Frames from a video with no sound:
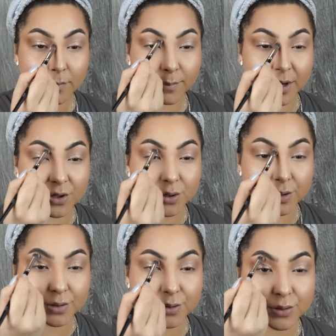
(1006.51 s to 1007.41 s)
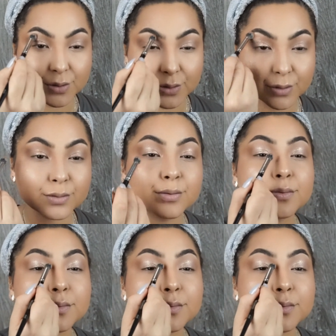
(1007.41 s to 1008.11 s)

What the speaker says: make sure the two